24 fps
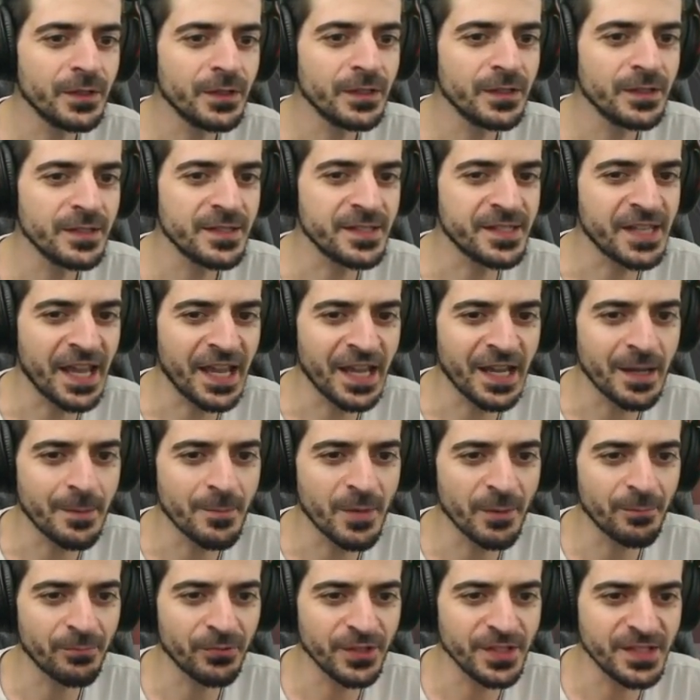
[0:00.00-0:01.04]
Same
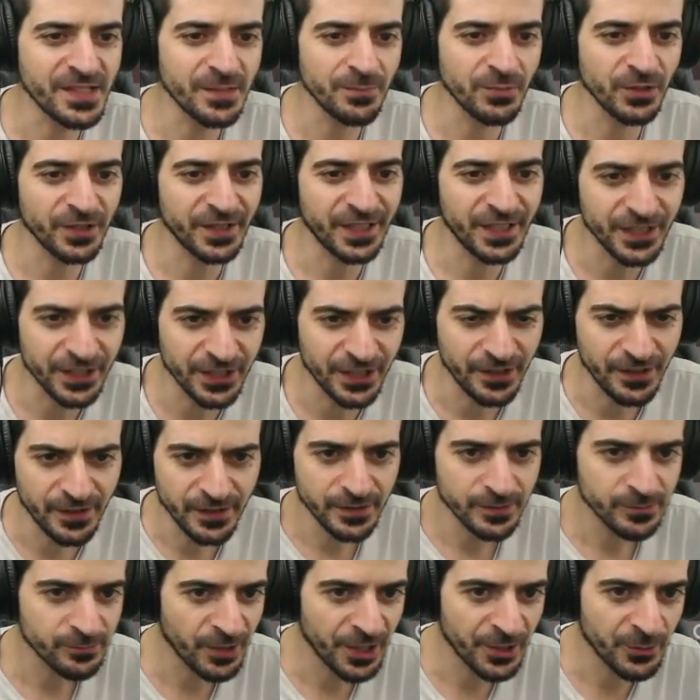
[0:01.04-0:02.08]
principle here.
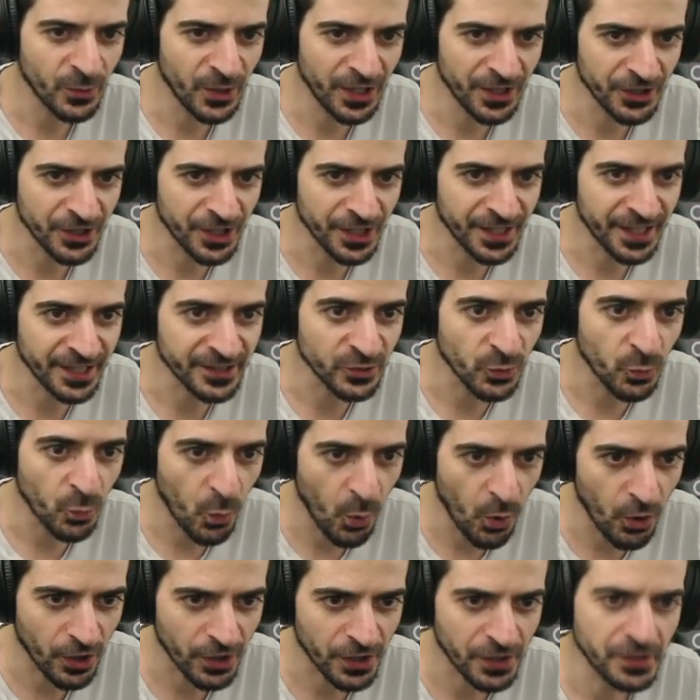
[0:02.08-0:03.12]
Right away, you're going to get the
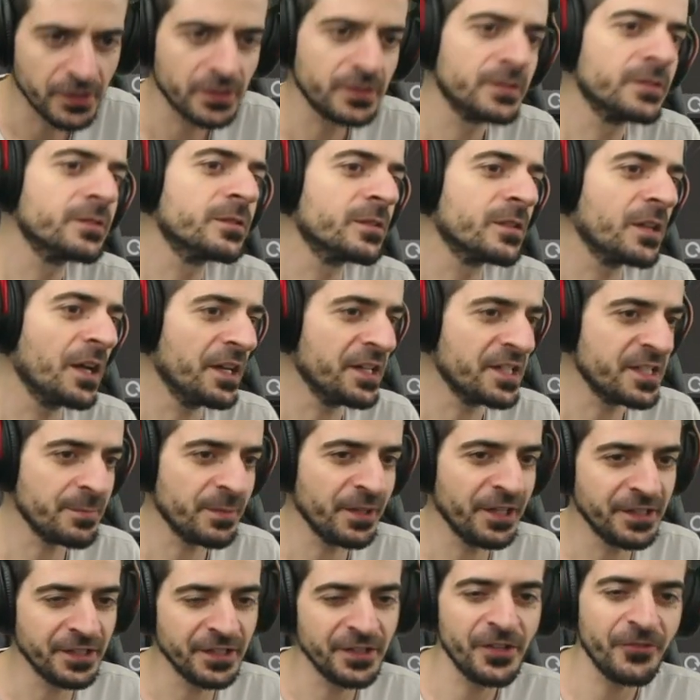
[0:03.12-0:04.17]
war. I
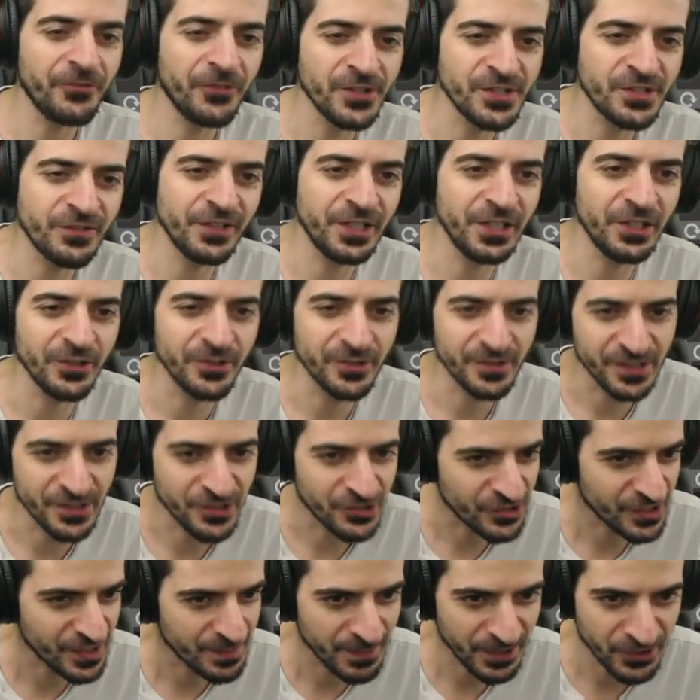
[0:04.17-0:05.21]
explained it in the first video. This
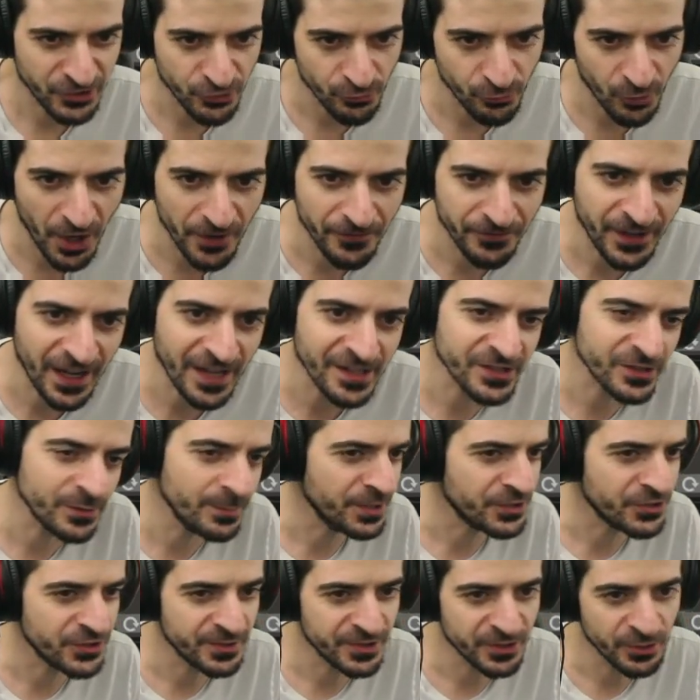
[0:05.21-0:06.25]
just makes you run faster,
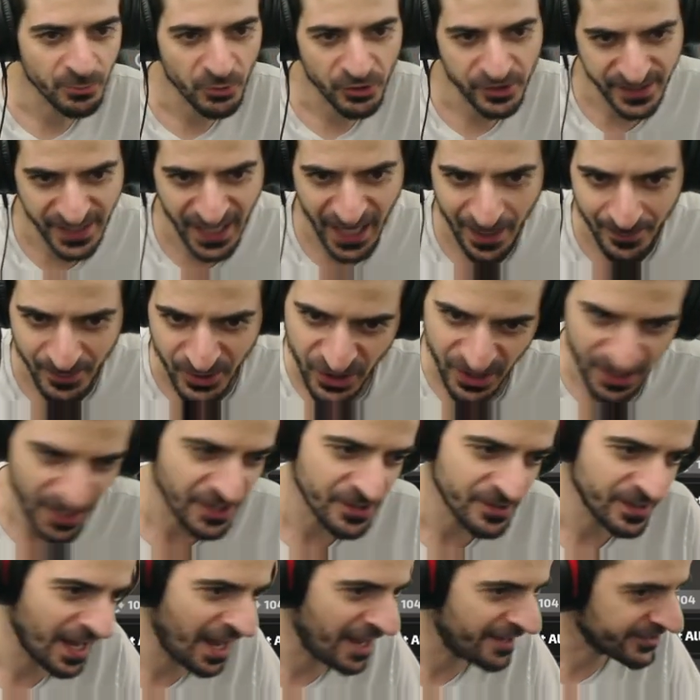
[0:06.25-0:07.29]
makes you deal more damage,
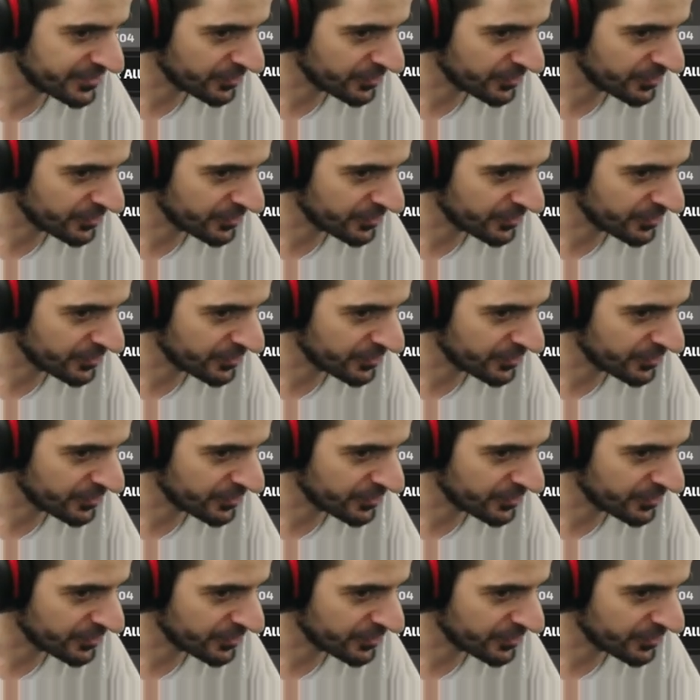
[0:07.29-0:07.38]
has